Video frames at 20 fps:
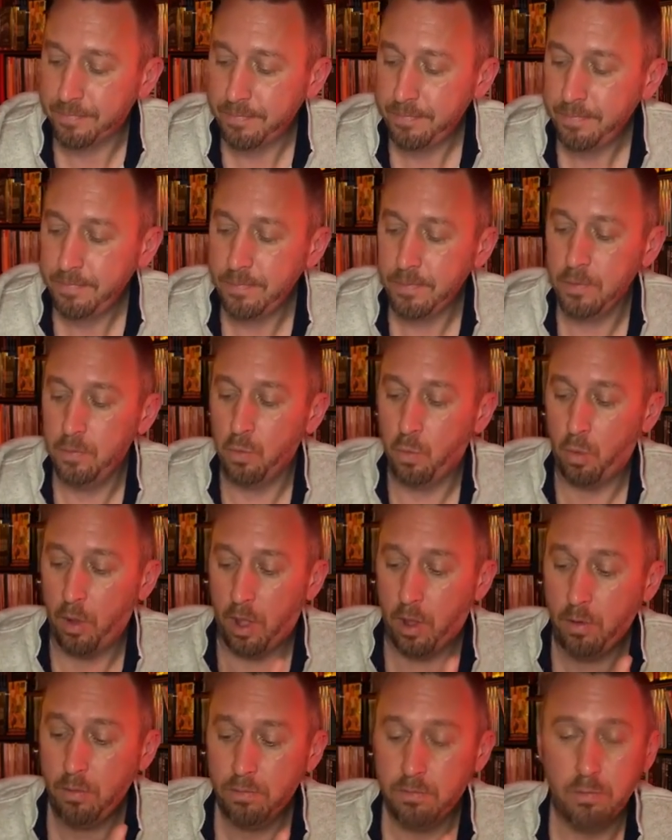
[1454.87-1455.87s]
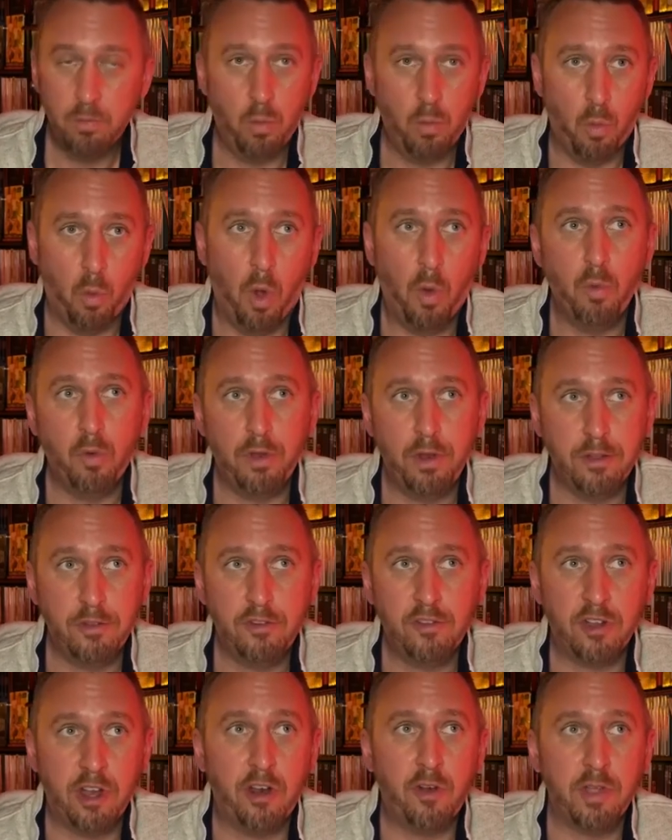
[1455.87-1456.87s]
Well, what would a
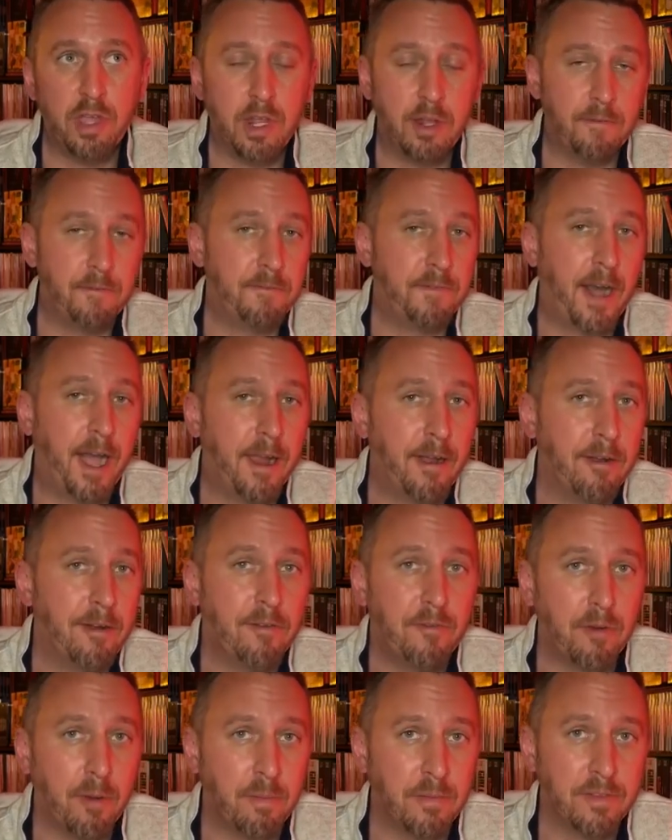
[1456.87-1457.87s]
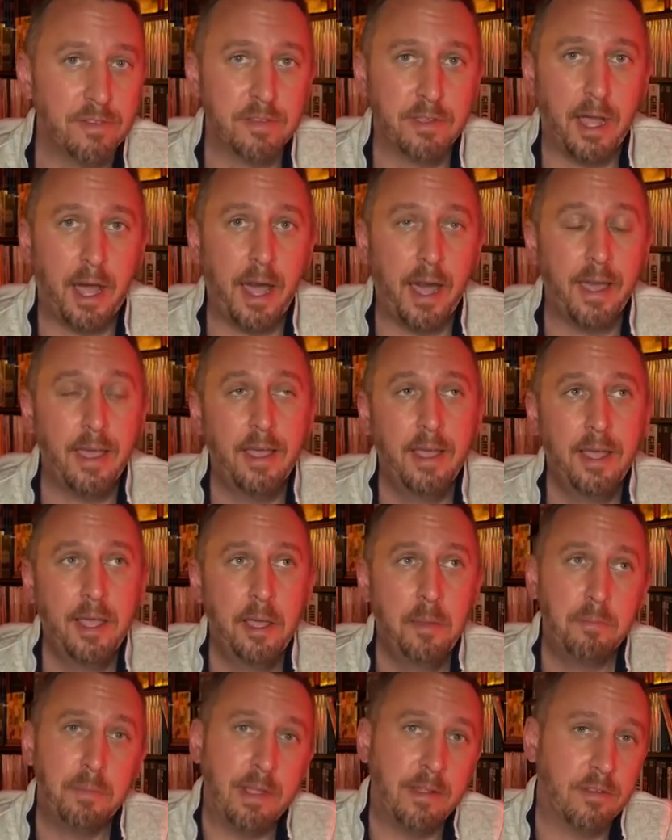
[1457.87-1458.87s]
chariot of fire from the sky be
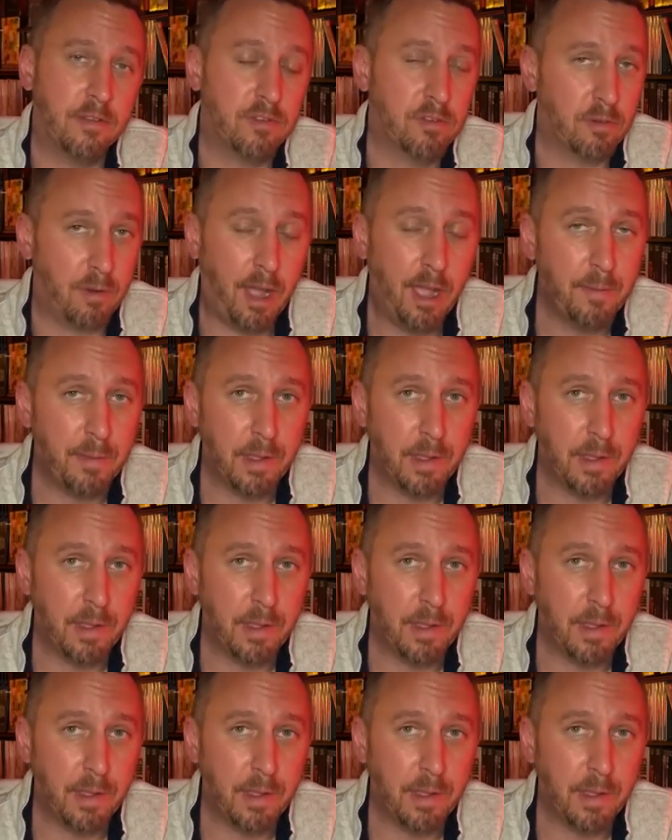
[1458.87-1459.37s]
describing?